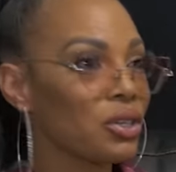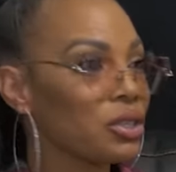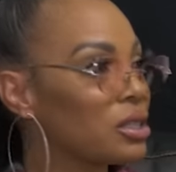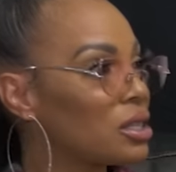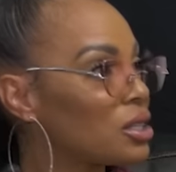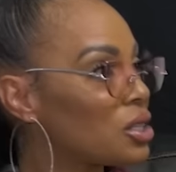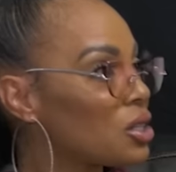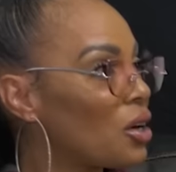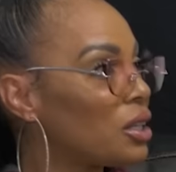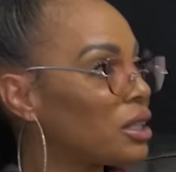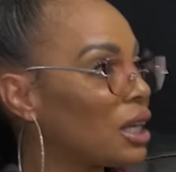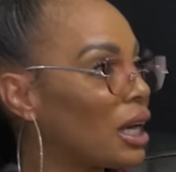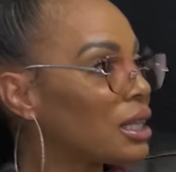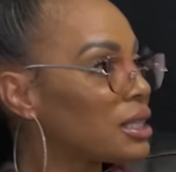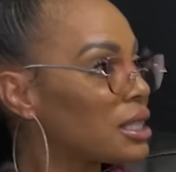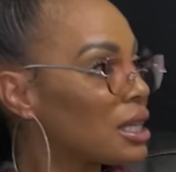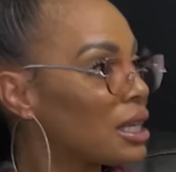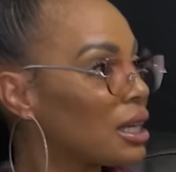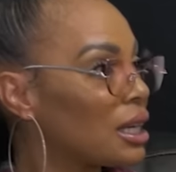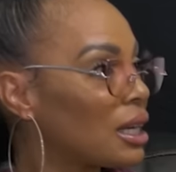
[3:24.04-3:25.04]
her to start
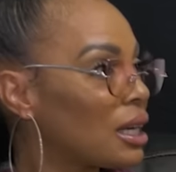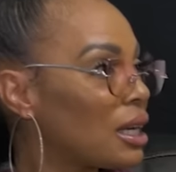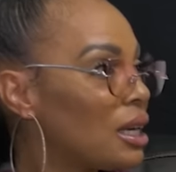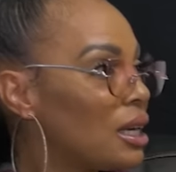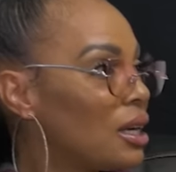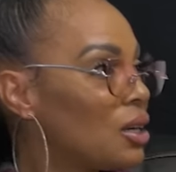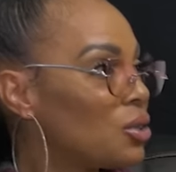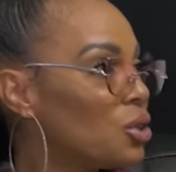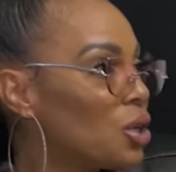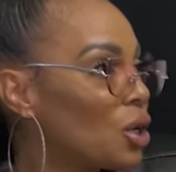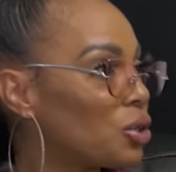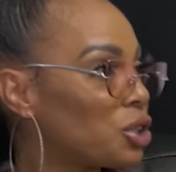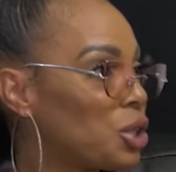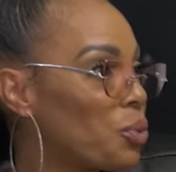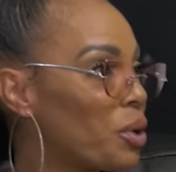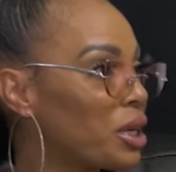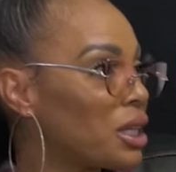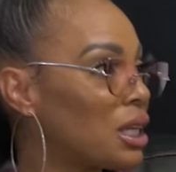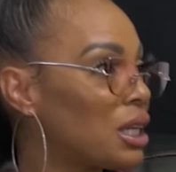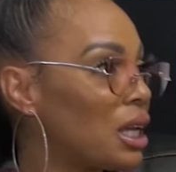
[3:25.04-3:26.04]
dancing. You know,
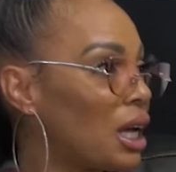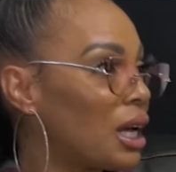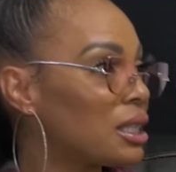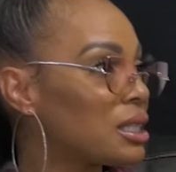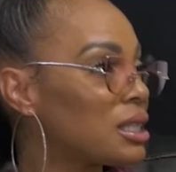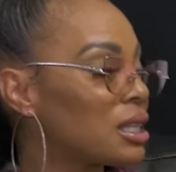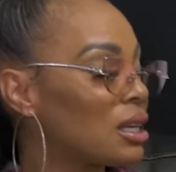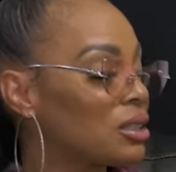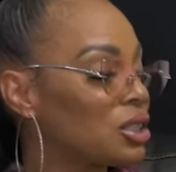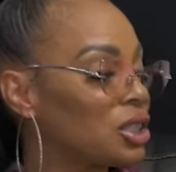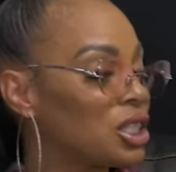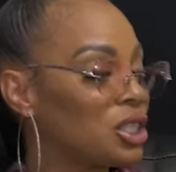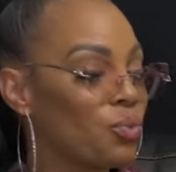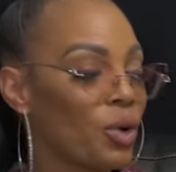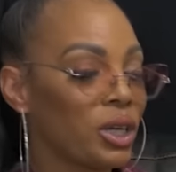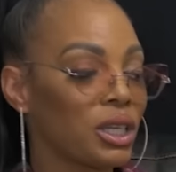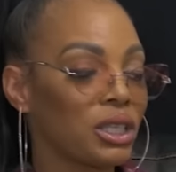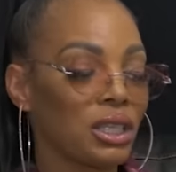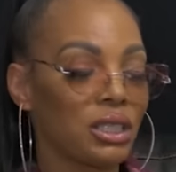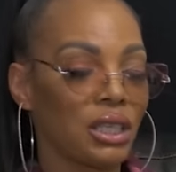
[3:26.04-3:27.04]
she wanted to dance, and she
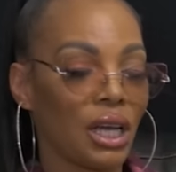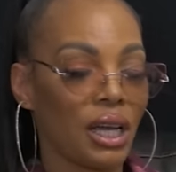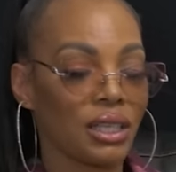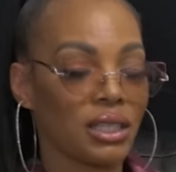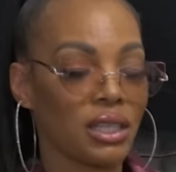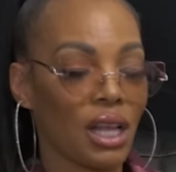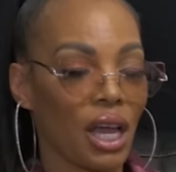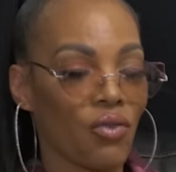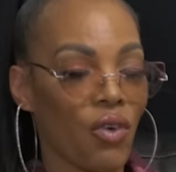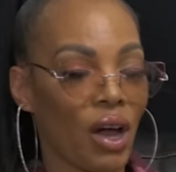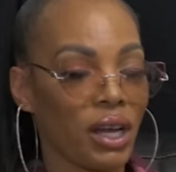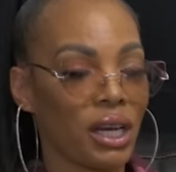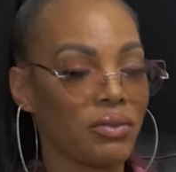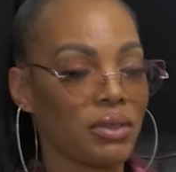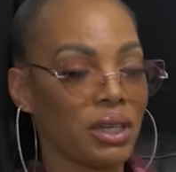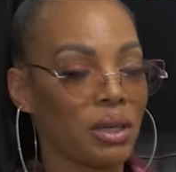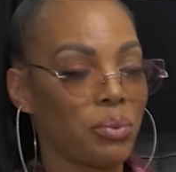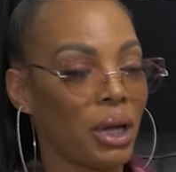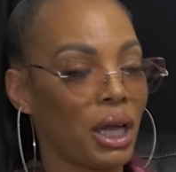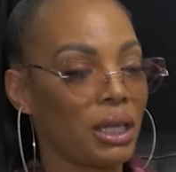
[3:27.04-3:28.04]
wanted to dance like right
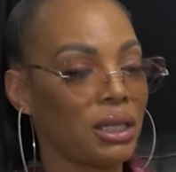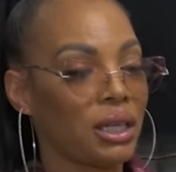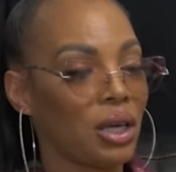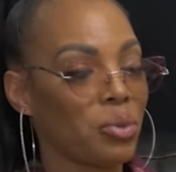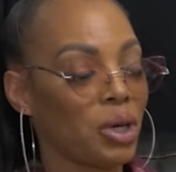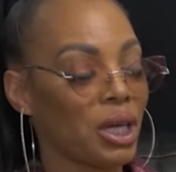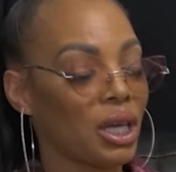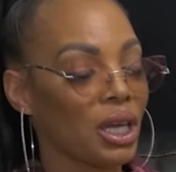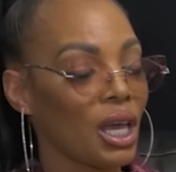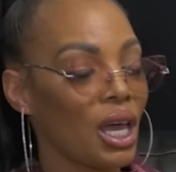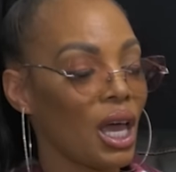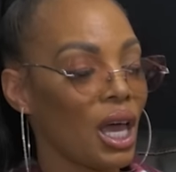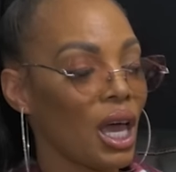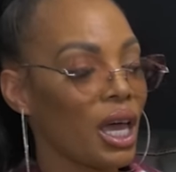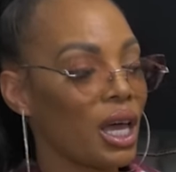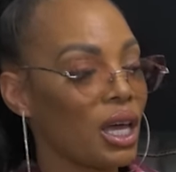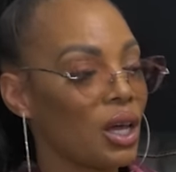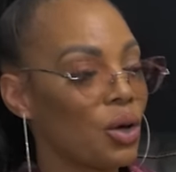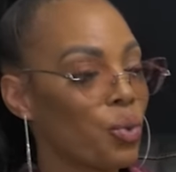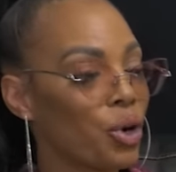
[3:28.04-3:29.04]
after the pandemic,
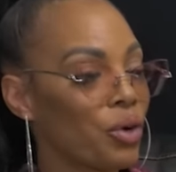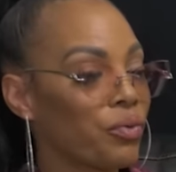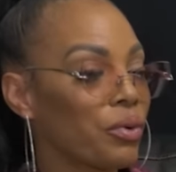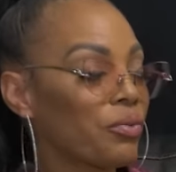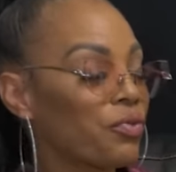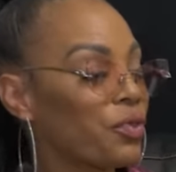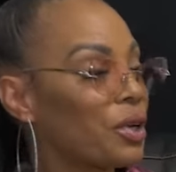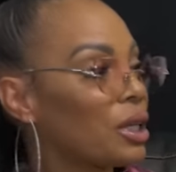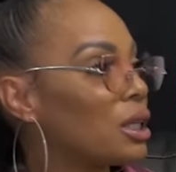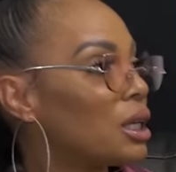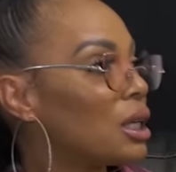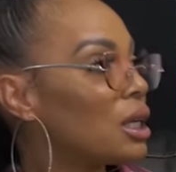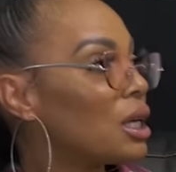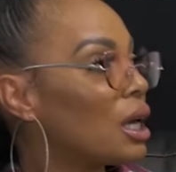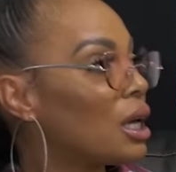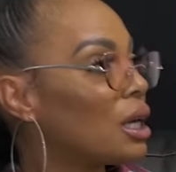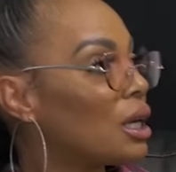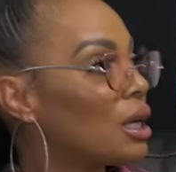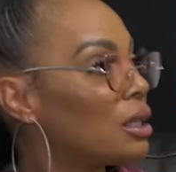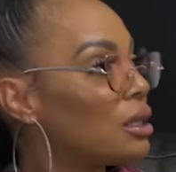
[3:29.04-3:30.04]
and we're from Philly,
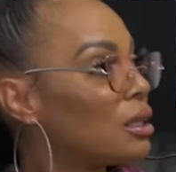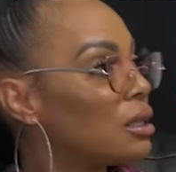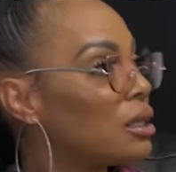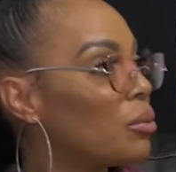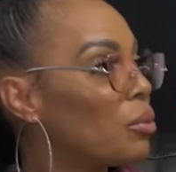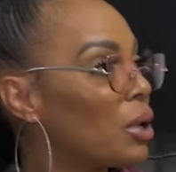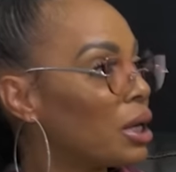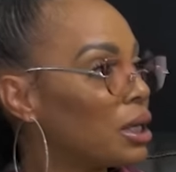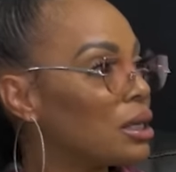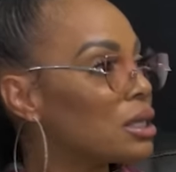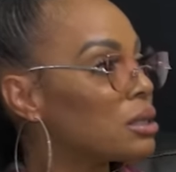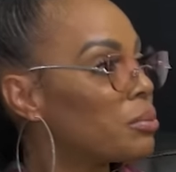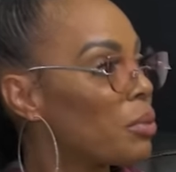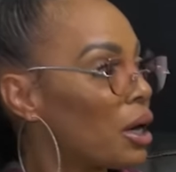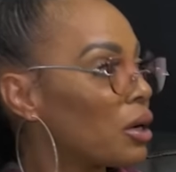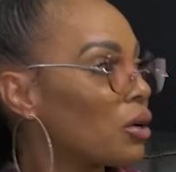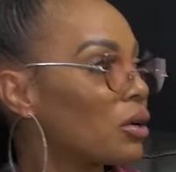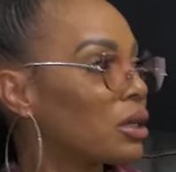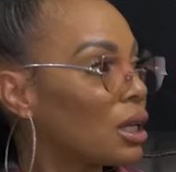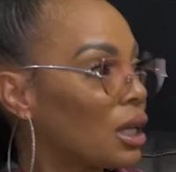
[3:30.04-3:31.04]
and the money is
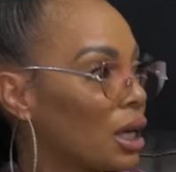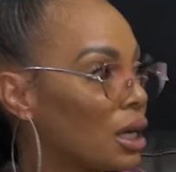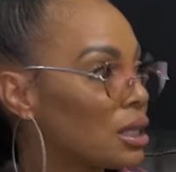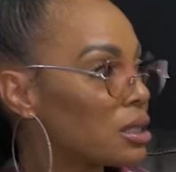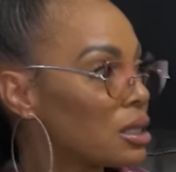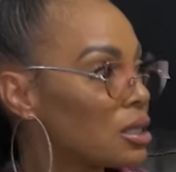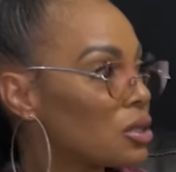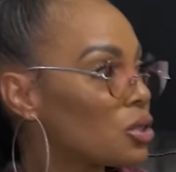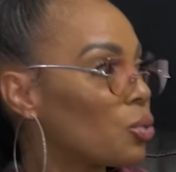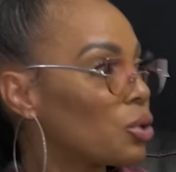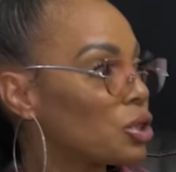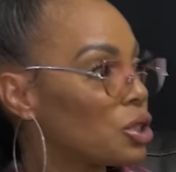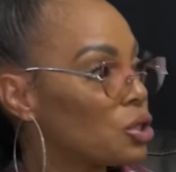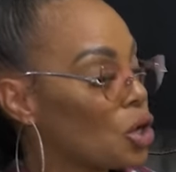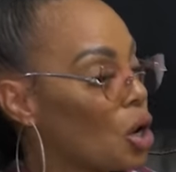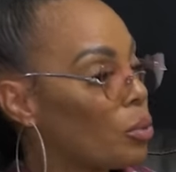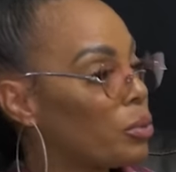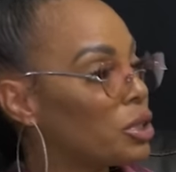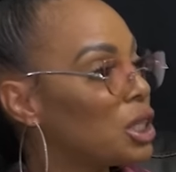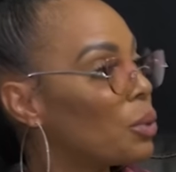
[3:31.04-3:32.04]
better in Atlanta. So when she
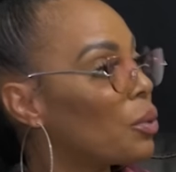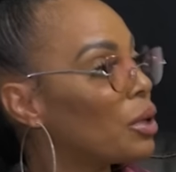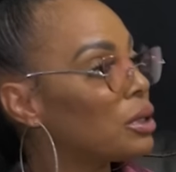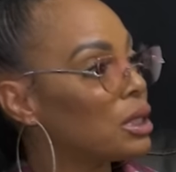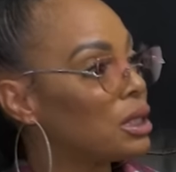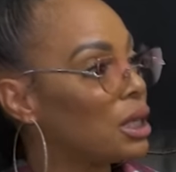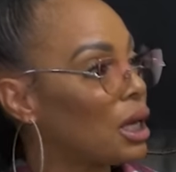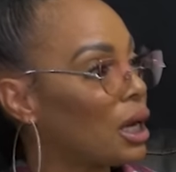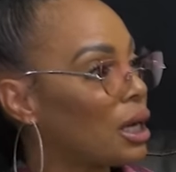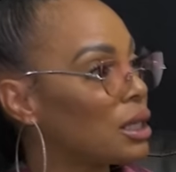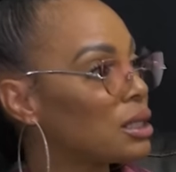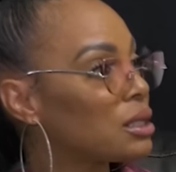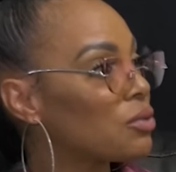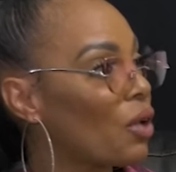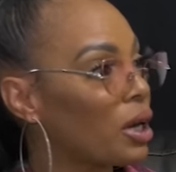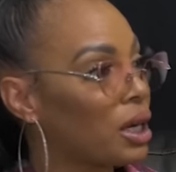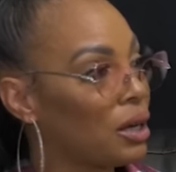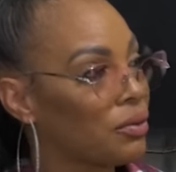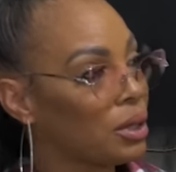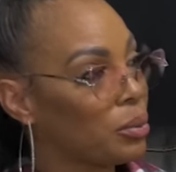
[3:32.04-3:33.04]
told me she wanted to dance
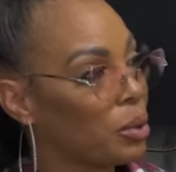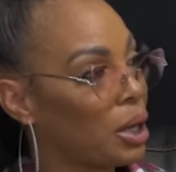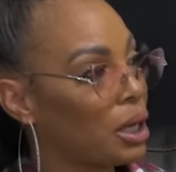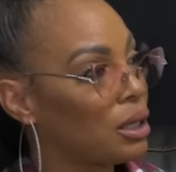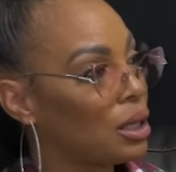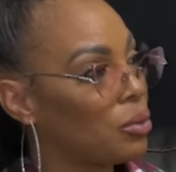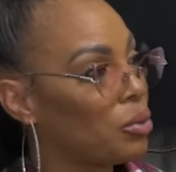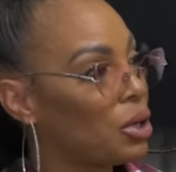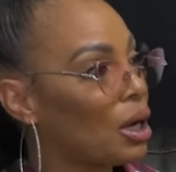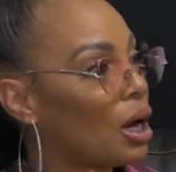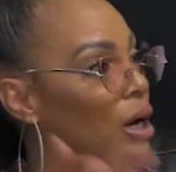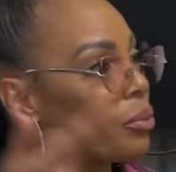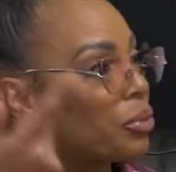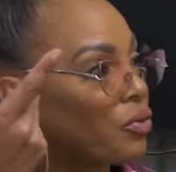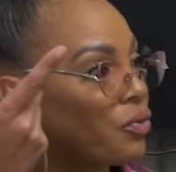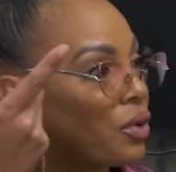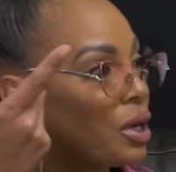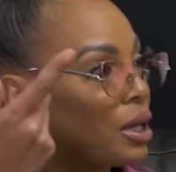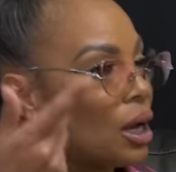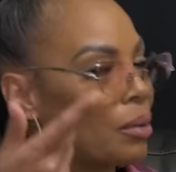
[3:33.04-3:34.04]
right after the pandemic up
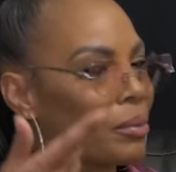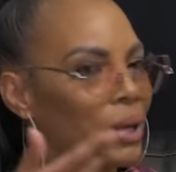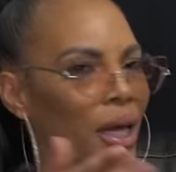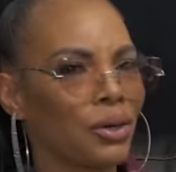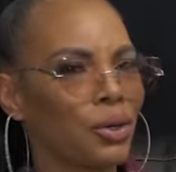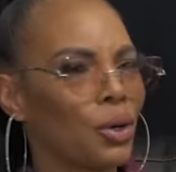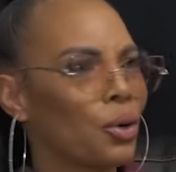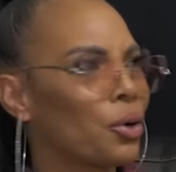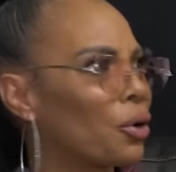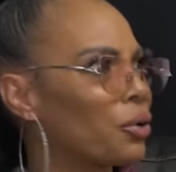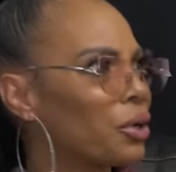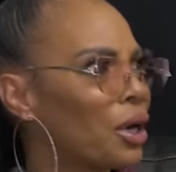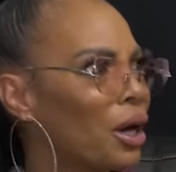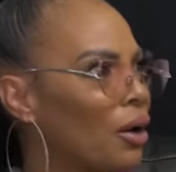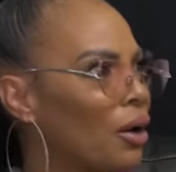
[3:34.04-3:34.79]
in Philly, I'm like, no, girl,